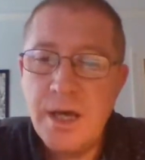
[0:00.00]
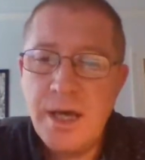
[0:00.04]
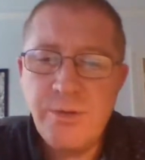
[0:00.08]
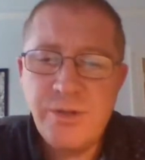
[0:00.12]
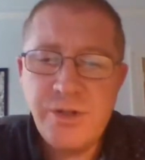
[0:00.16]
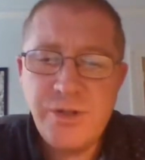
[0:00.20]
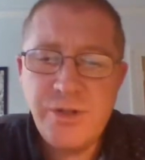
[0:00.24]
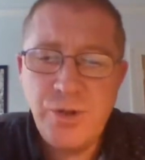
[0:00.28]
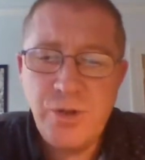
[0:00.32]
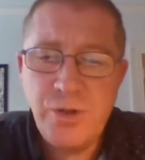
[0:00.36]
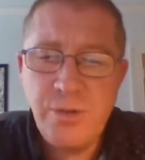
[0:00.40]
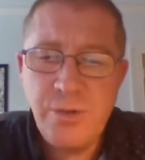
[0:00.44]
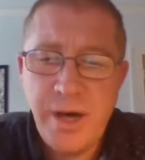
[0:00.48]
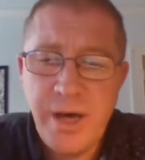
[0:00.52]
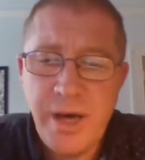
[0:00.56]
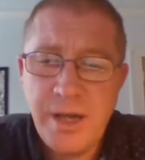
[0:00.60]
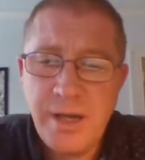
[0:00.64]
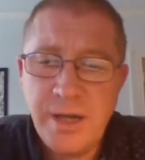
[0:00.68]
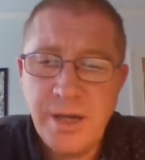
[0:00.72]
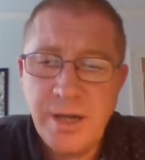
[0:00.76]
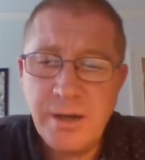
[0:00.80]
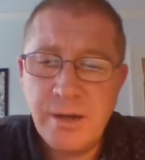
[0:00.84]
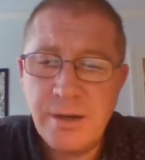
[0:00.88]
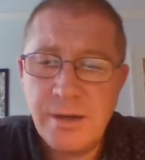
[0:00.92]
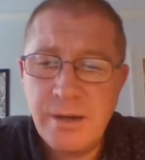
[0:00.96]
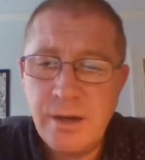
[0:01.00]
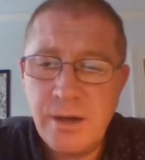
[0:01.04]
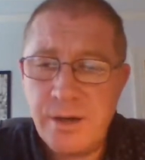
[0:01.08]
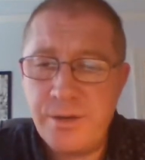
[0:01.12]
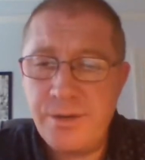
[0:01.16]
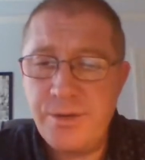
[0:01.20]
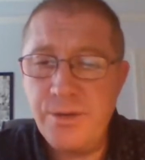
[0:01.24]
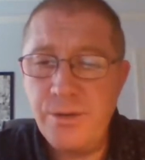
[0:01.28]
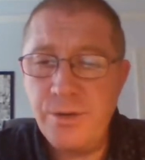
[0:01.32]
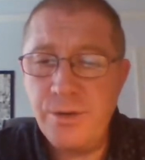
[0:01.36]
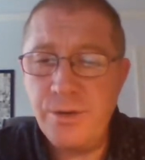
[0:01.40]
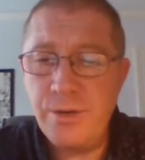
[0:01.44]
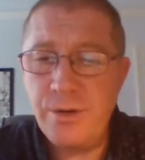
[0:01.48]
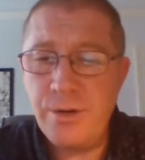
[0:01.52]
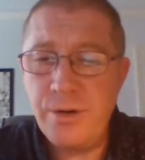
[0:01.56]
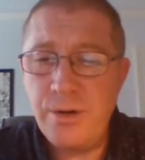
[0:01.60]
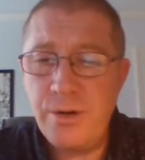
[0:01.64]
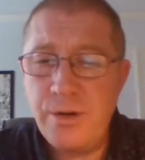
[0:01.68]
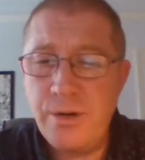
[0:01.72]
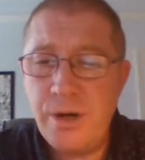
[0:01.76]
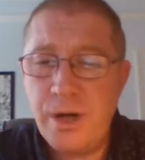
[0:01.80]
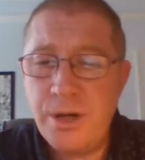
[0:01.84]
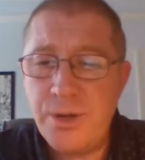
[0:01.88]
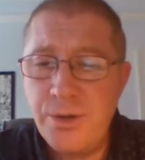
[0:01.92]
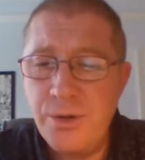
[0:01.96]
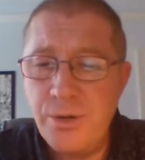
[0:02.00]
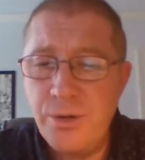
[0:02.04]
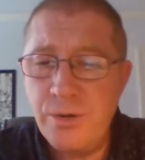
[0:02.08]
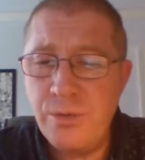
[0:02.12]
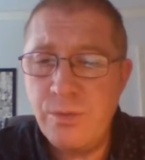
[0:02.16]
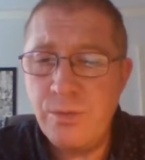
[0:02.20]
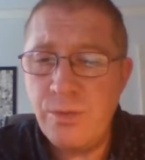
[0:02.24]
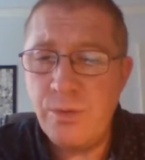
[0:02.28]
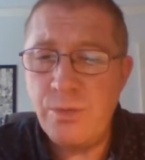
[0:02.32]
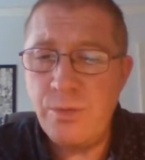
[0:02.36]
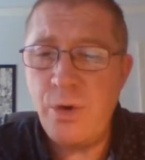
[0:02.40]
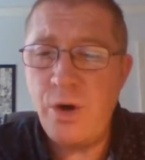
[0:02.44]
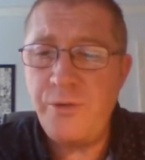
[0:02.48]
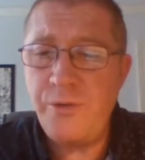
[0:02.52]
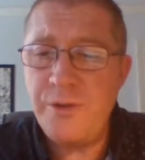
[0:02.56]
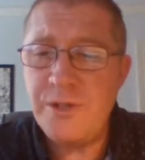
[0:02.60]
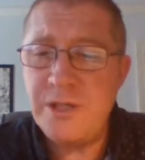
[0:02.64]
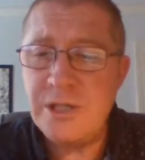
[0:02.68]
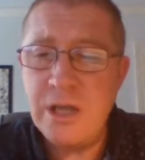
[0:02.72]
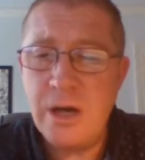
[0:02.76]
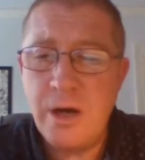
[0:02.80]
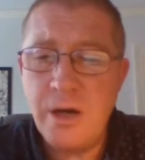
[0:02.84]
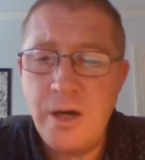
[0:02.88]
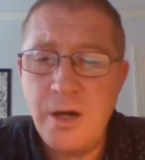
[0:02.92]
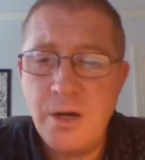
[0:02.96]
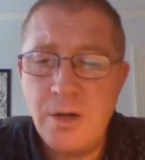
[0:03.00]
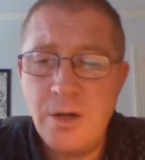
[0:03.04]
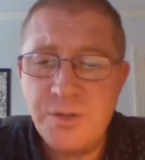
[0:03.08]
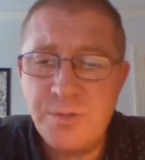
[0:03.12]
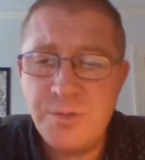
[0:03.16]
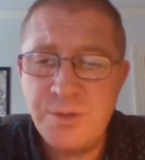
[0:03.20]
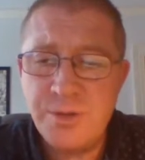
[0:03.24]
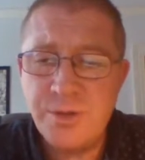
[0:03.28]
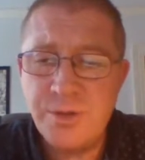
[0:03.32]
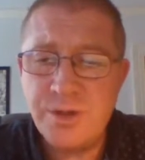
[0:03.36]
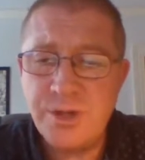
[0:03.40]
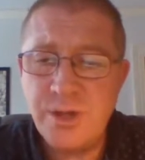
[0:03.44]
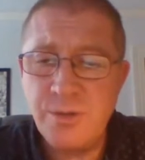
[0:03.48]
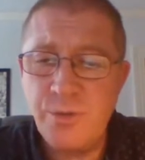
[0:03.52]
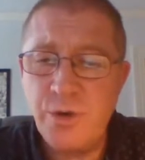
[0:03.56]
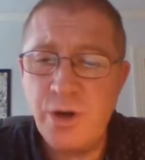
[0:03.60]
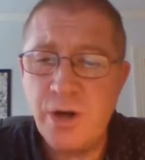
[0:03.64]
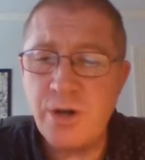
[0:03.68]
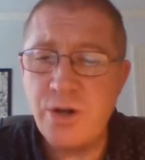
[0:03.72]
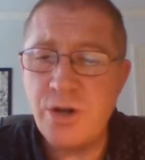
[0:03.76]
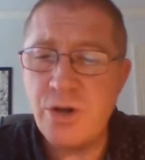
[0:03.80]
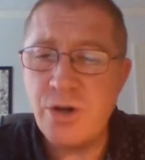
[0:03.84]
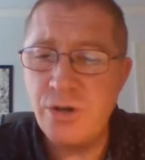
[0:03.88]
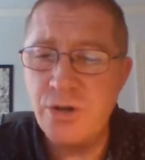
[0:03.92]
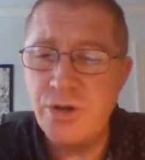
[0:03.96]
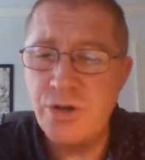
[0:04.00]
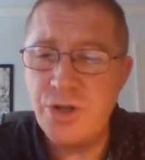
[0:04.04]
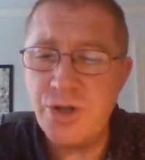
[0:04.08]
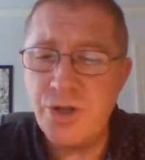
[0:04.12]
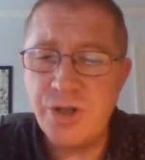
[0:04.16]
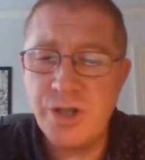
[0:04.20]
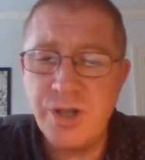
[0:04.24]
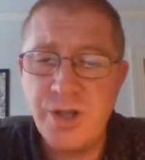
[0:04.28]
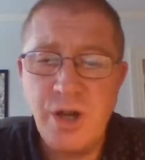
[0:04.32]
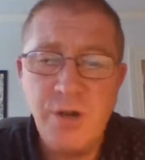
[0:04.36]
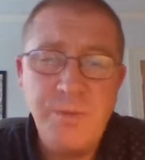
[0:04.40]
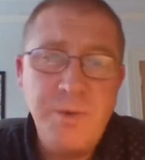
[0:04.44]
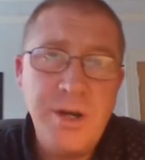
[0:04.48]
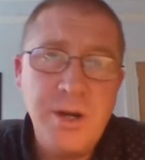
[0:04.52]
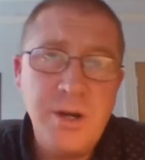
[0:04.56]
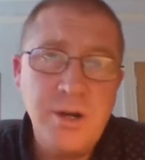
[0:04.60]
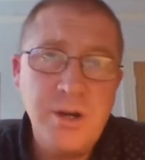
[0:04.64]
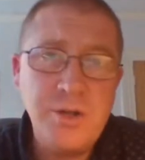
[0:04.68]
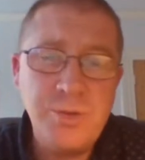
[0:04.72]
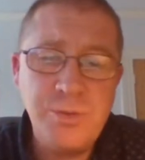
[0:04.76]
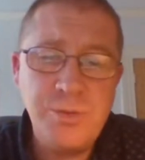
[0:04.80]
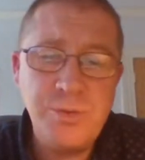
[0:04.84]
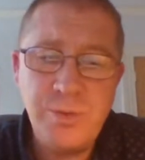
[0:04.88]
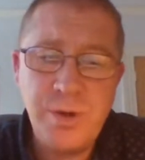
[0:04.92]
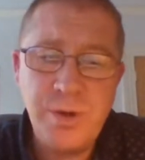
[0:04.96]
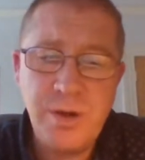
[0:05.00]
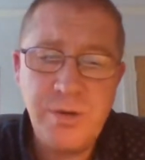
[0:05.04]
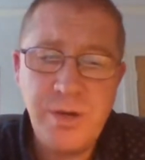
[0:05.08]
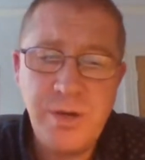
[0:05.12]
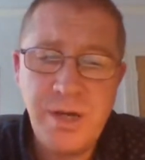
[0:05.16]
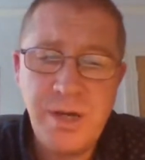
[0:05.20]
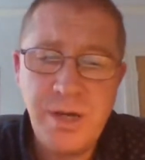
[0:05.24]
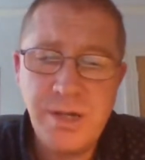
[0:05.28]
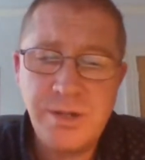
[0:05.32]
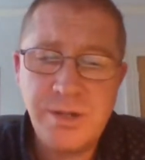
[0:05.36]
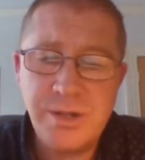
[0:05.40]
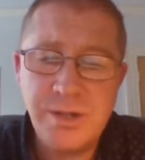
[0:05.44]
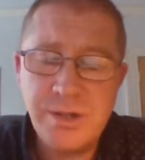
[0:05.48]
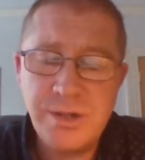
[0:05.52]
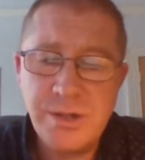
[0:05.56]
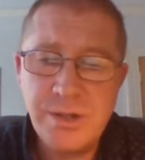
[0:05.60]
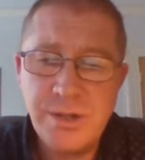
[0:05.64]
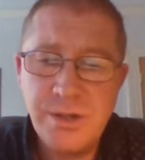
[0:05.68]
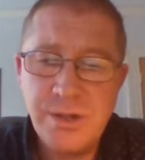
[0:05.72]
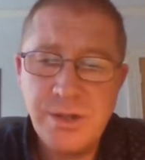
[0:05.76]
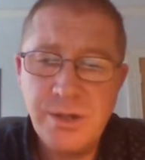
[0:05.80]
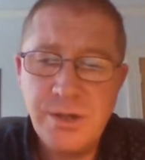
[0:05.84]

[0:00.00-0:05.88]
It was doing my head in, I thought, what if he's lying in hospital somewhere, unconscious, and nobody knows where he is?